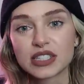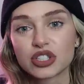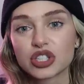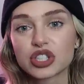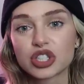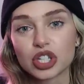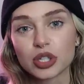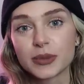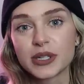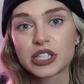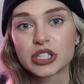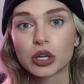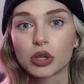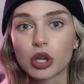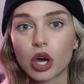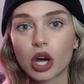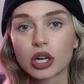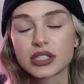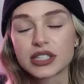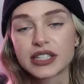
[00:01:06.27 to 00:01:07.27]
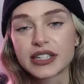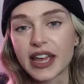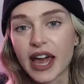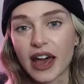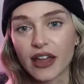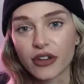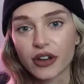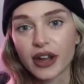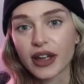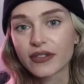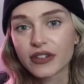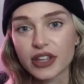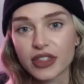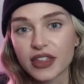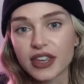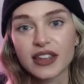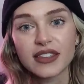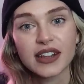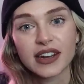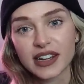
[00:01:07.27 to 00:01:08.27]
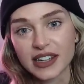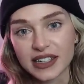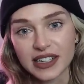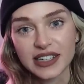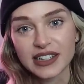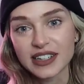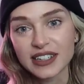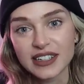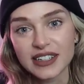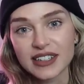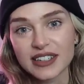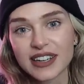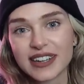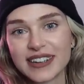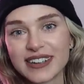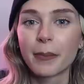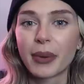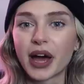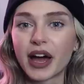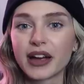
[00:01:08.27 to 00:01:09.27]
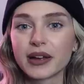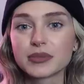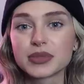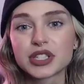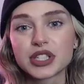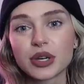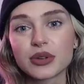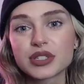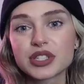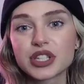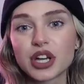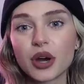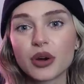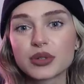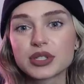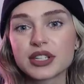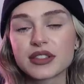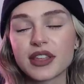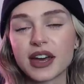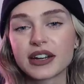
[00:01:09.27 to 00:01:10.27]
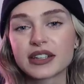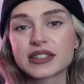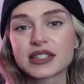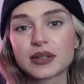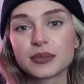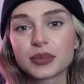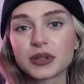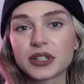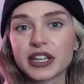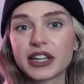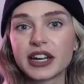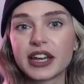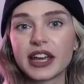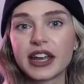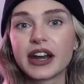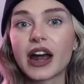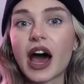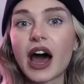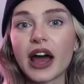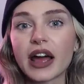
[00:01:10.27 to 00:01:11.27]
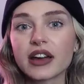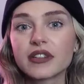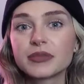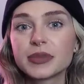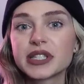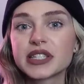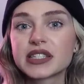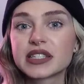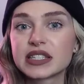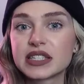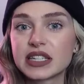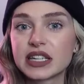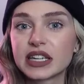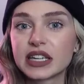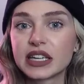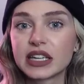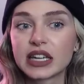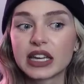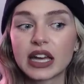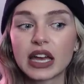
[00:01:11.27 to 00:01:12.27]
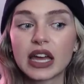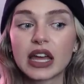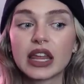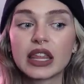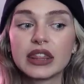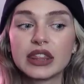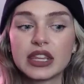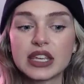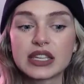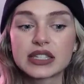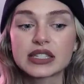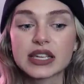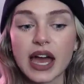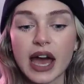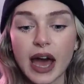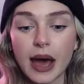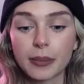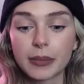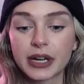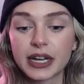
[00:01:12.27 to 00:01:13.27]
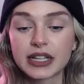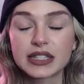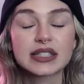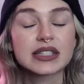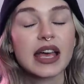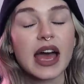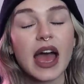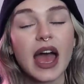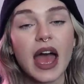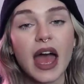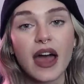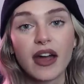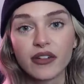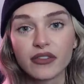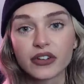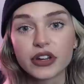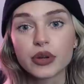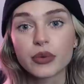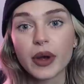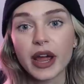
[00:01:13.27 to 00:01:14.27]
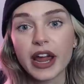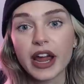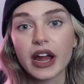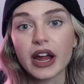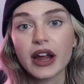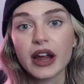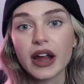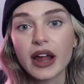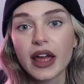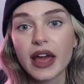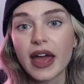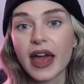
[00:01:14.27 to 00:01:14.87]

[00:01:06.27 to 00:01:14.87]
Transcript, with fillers: it just took me so long to gather everything that I needed. But I'm so stoked that it's completed. I have been seeing these cabinets everywhere.